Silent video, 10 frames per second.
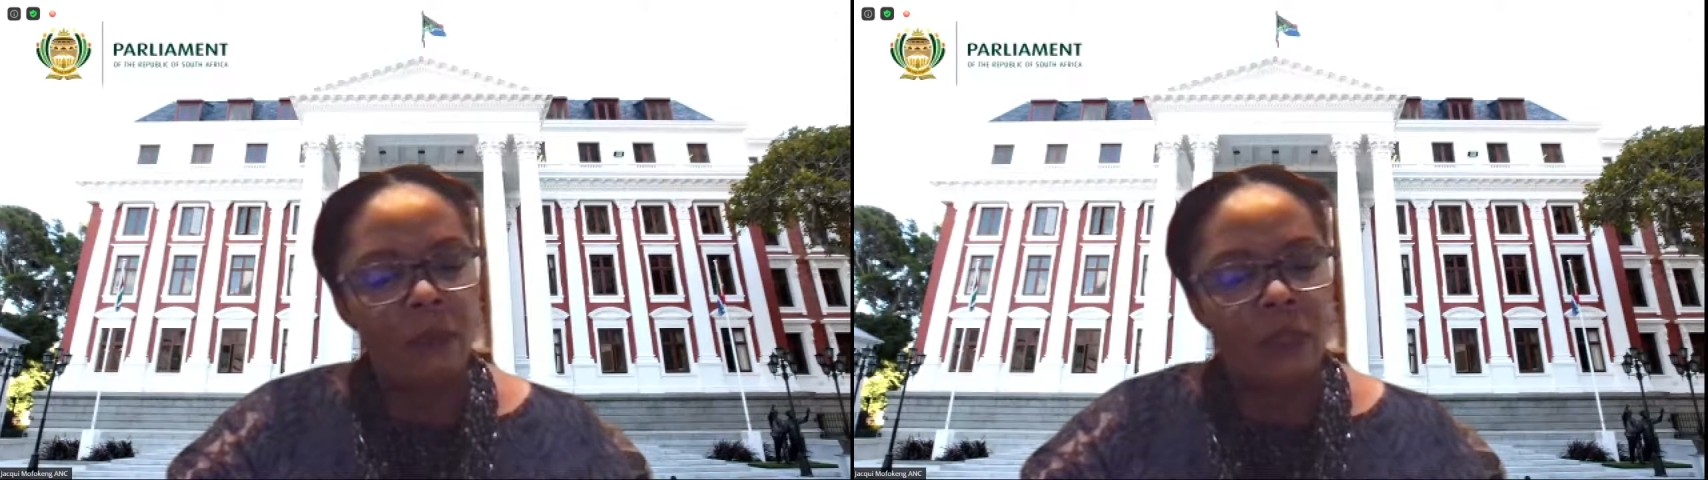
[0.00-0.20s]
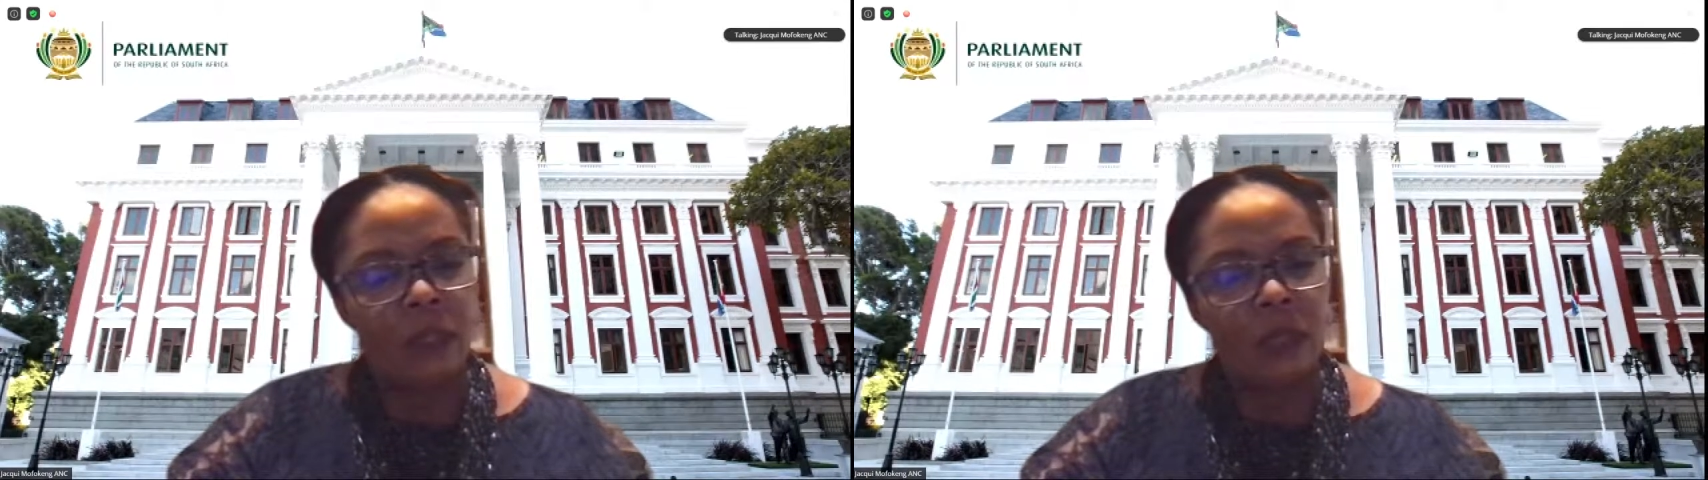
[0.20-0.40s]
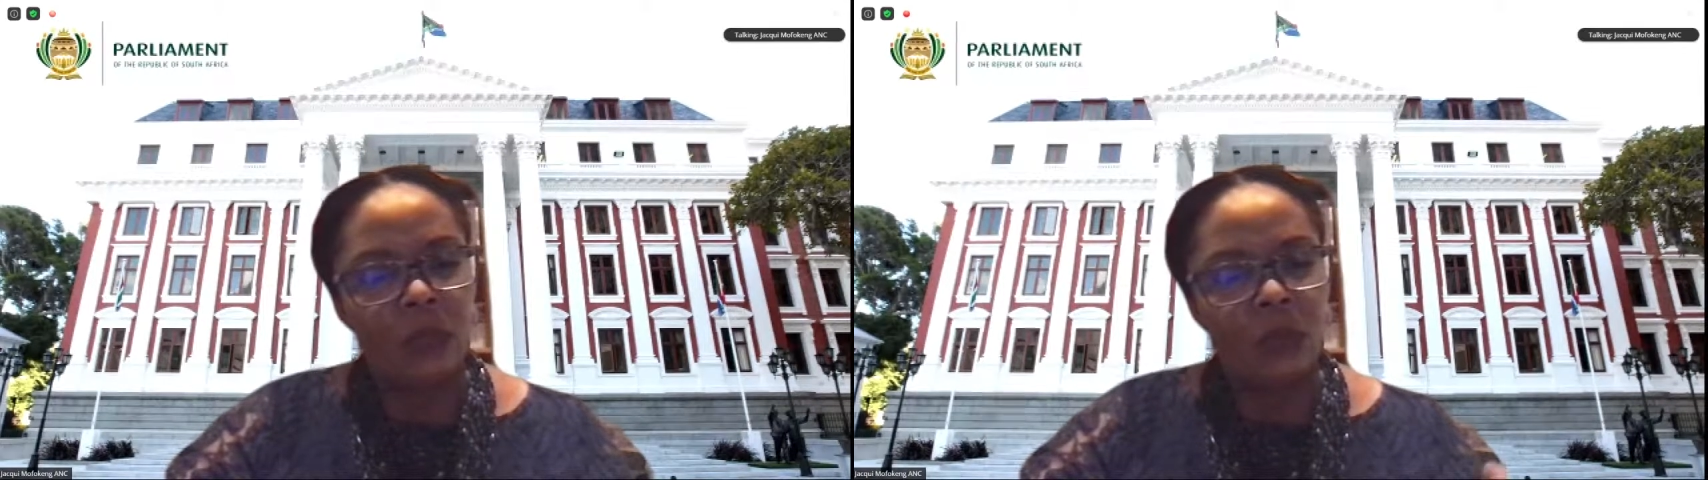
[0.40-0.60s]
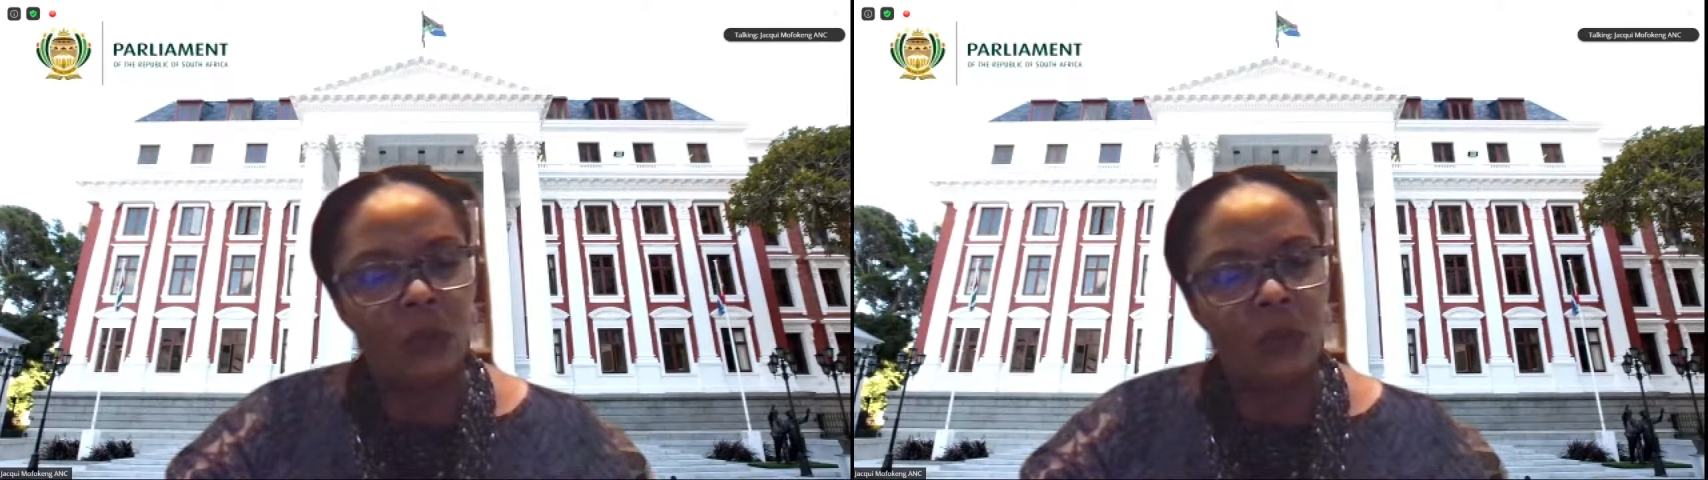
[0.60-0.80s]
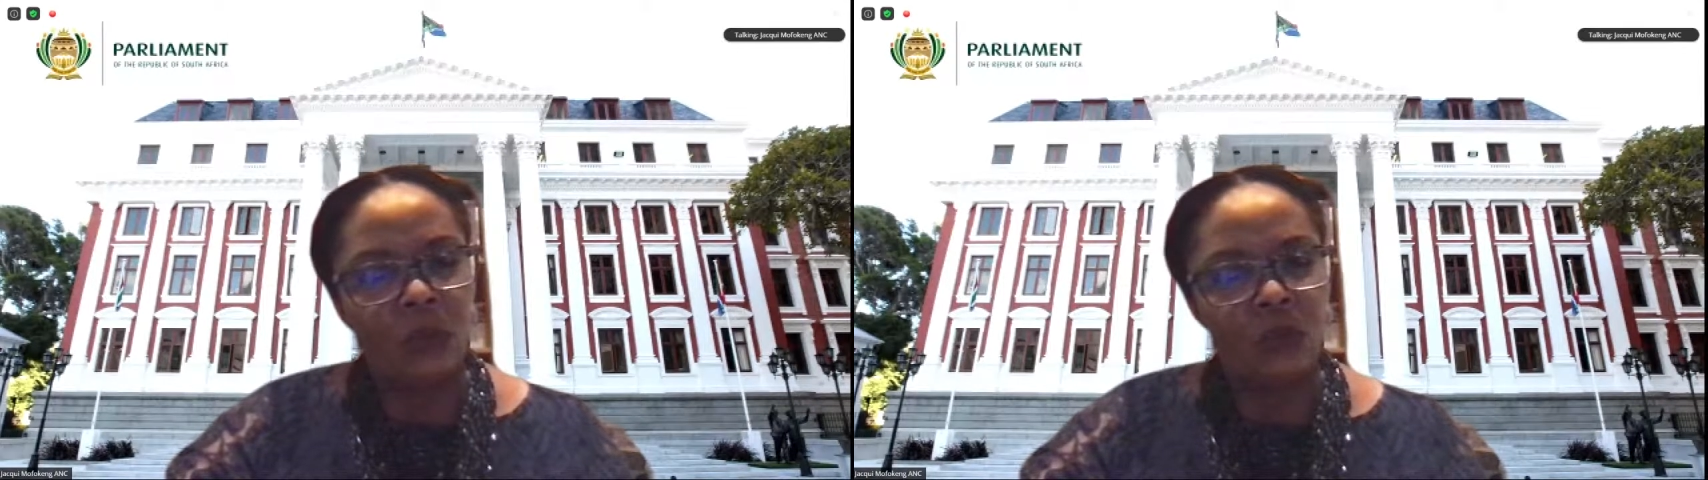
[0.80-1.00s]
But there are
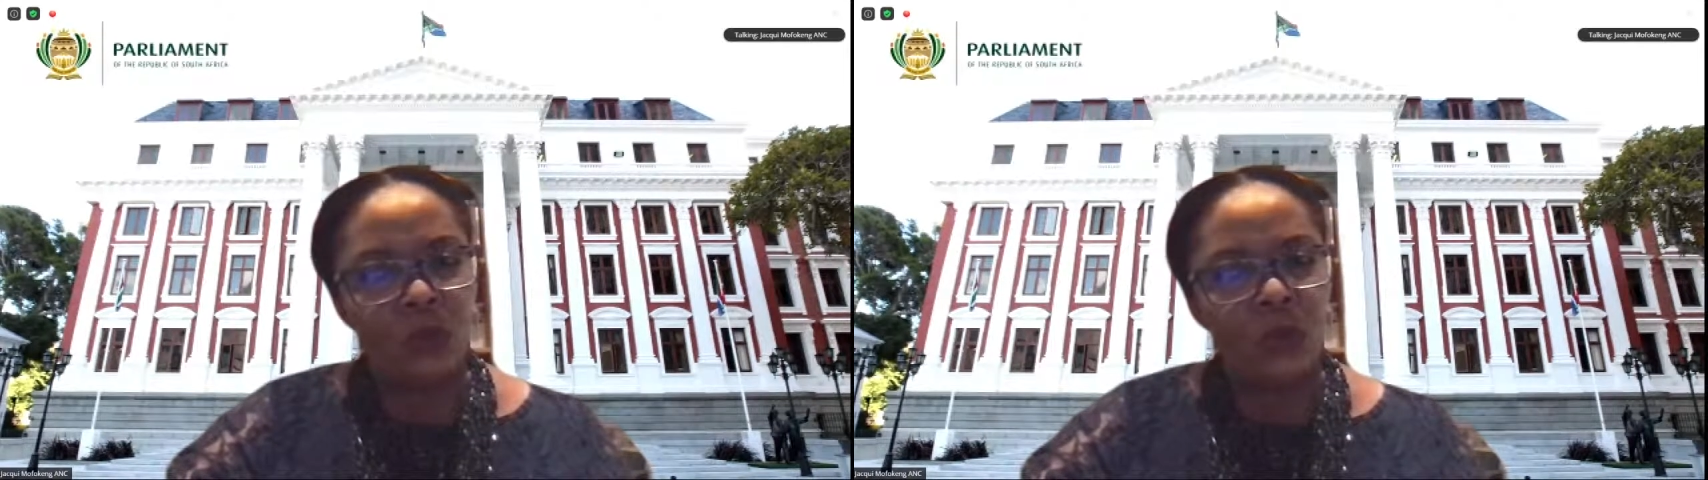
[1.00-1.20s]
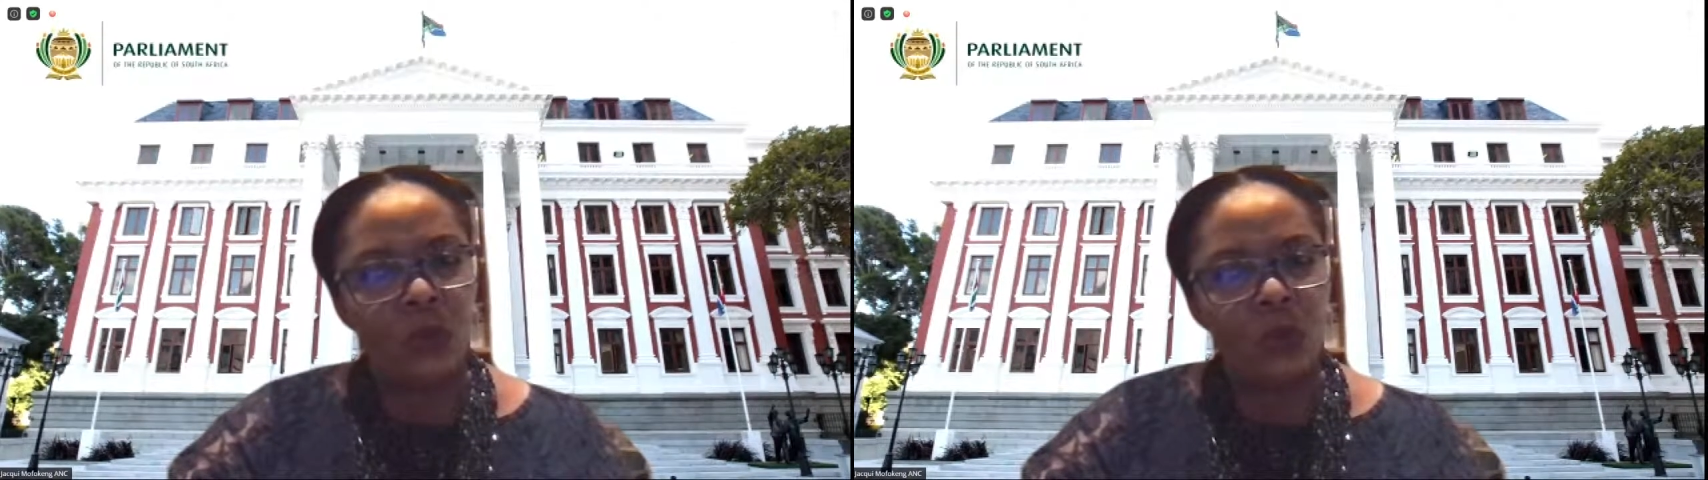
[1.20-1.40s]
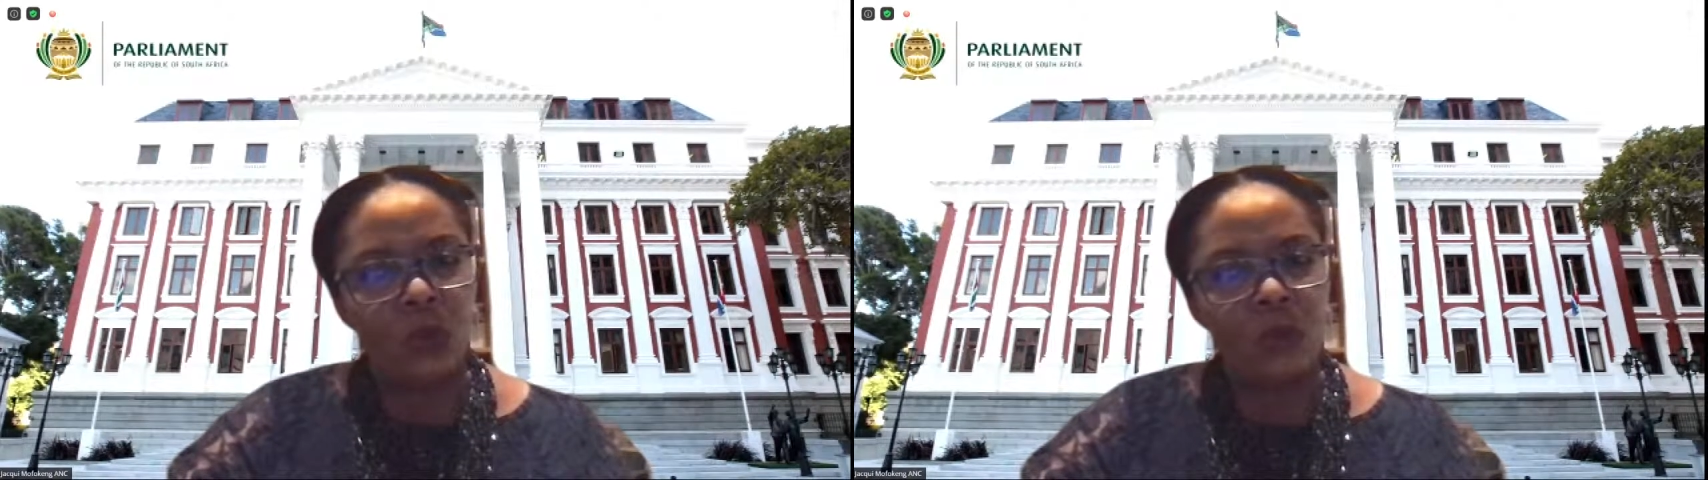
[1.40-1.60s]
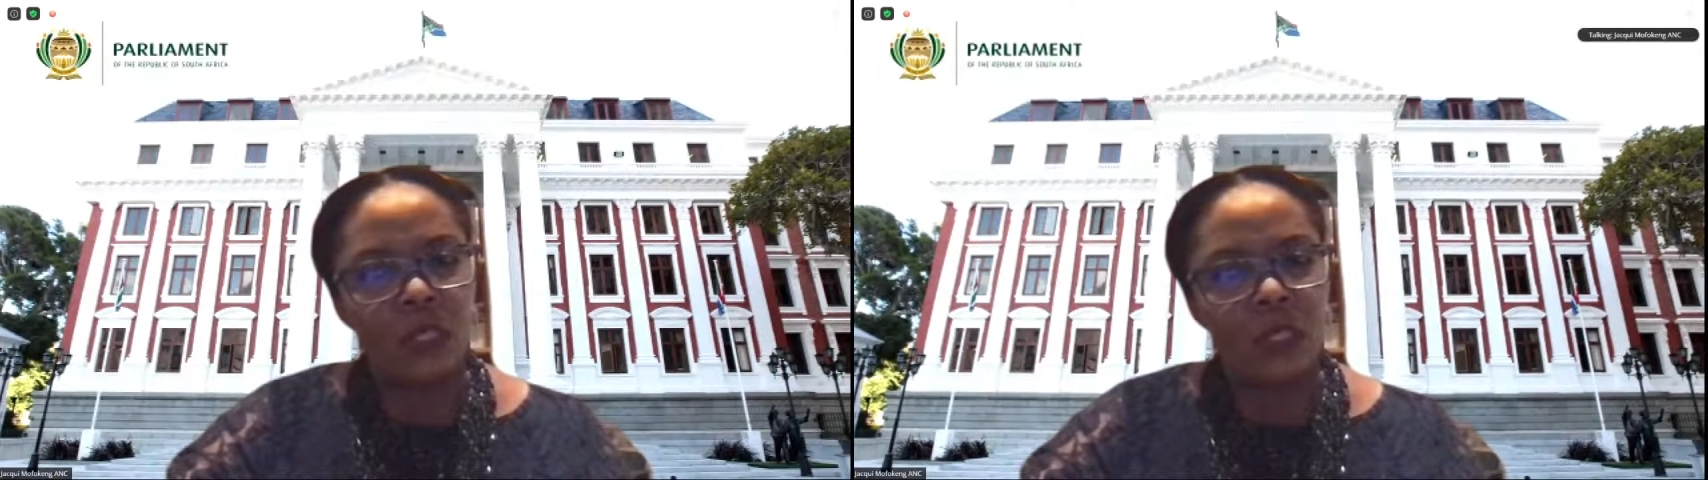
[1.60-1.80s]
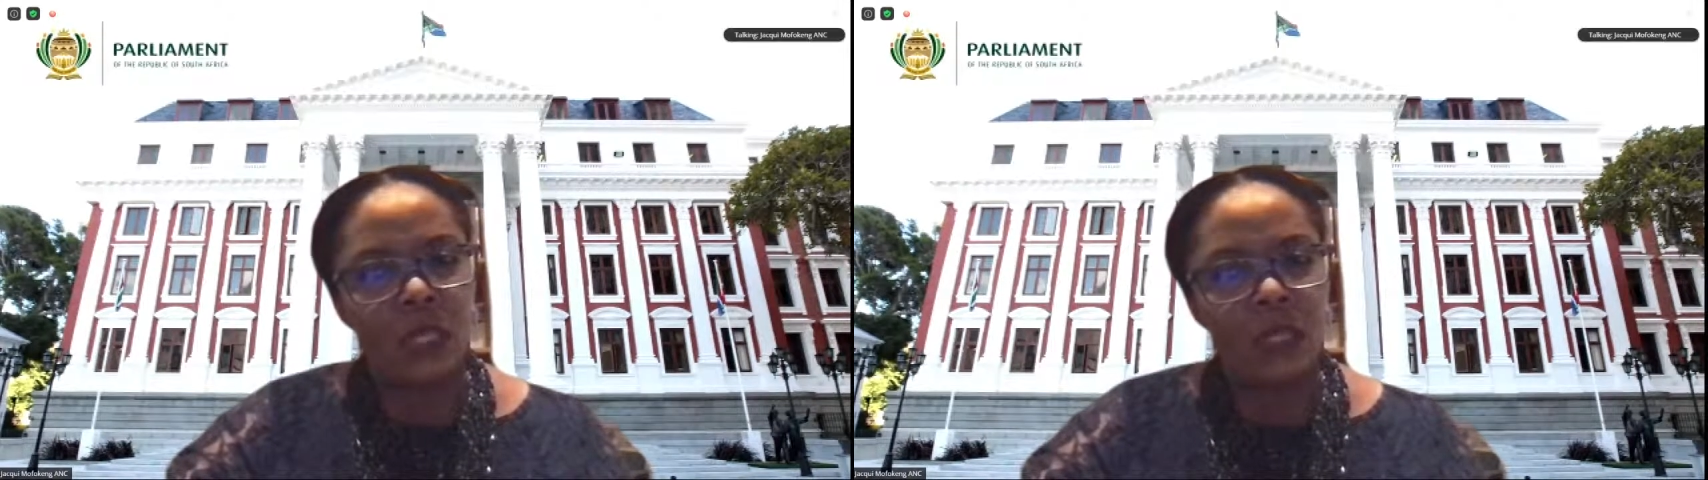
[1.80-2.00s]
those views of
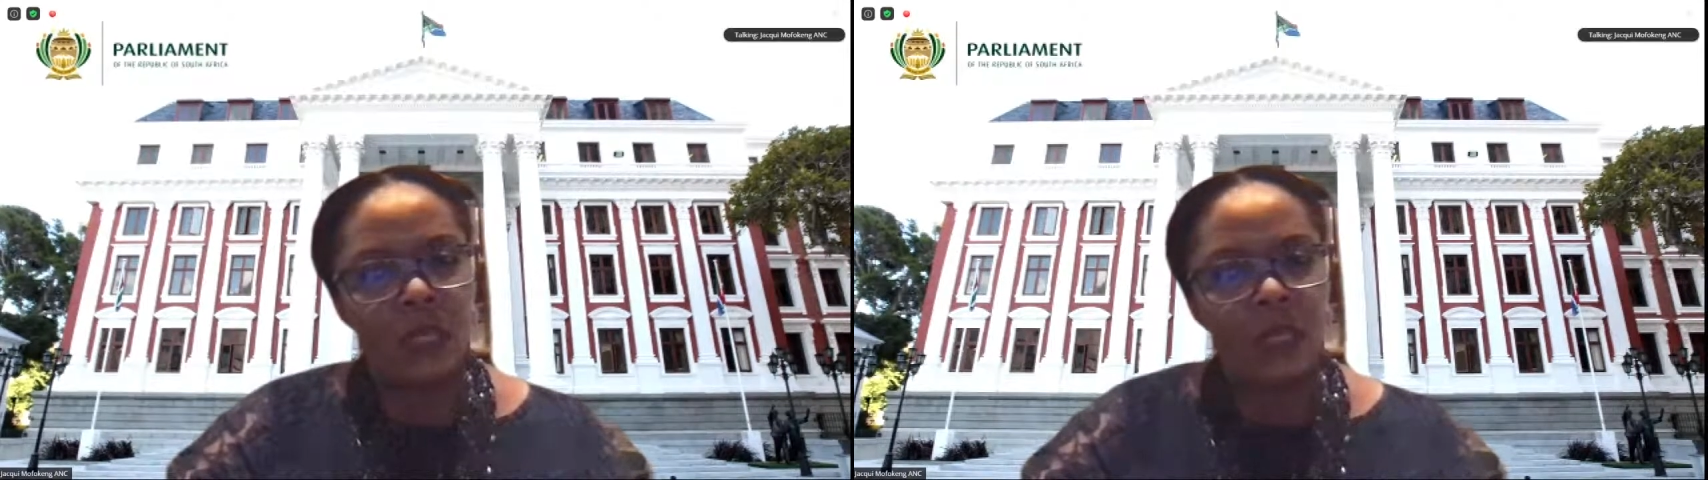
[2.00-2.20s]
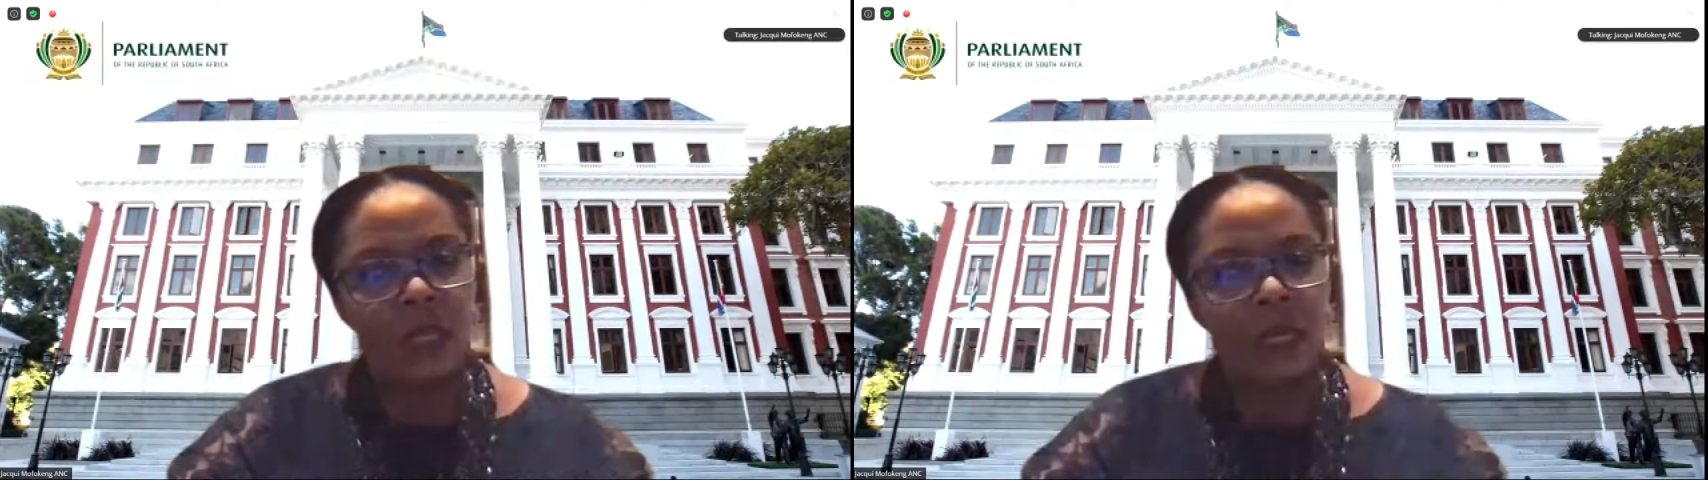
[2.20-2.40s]
saying that